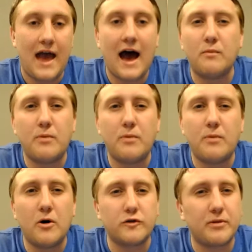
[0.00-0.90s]
how
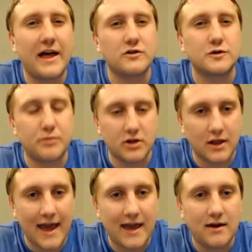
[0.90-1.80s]
both players
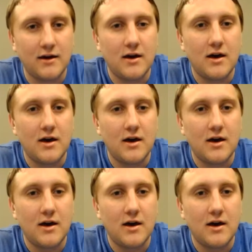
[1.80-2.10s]
play,